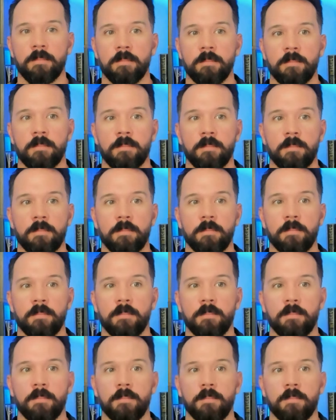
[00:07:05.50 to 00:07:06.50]

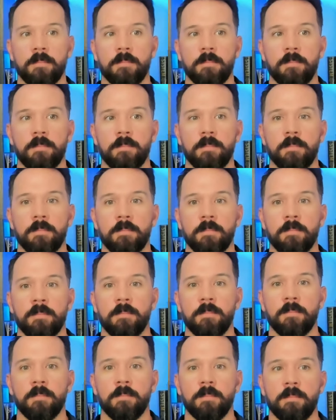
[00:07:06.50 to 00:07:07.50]

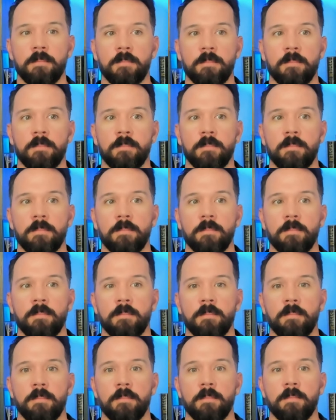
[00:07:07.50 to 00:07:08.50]

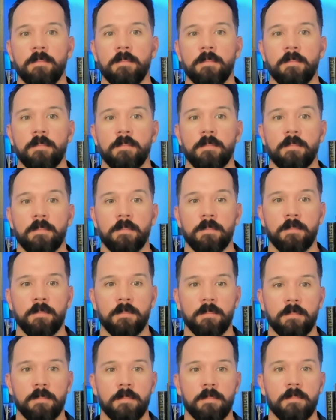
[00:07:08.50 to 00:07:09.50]

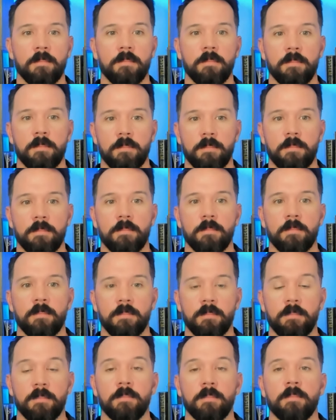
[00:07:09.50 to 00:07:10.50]

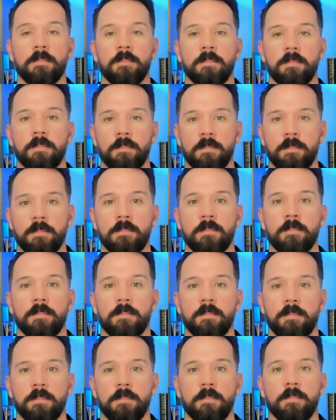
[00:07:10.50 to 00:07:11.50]

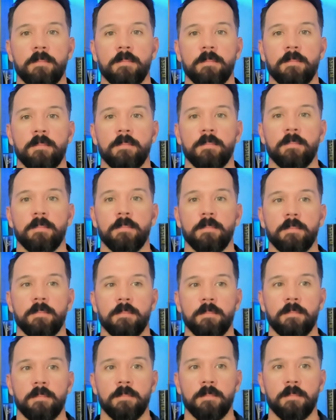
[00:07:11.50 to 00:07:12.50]

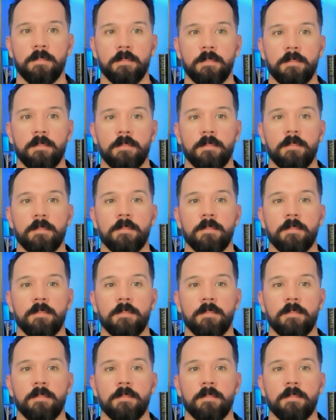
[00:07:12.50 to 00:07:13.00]
The person shown says nothing.